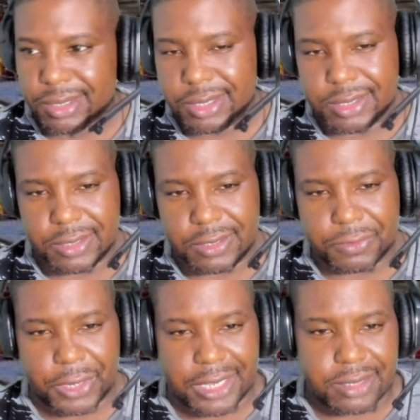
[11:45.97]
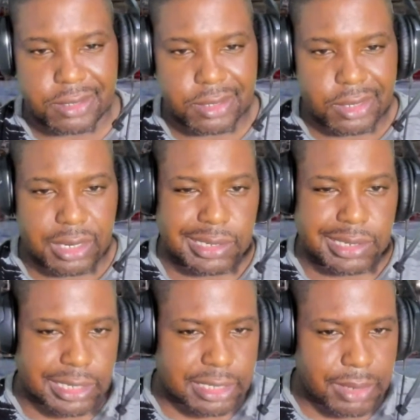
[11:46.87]
friend? Because
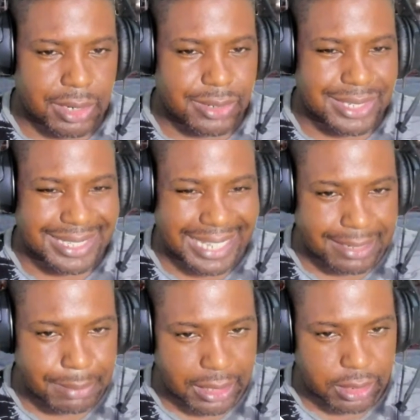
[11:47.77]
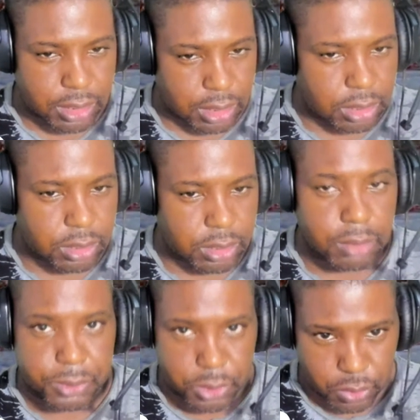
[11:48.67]
Customato is a dead man. I hope you're
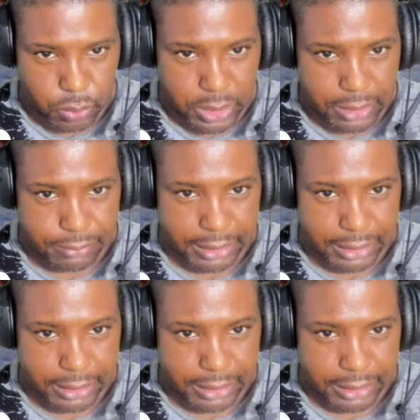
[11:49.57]
aware of that.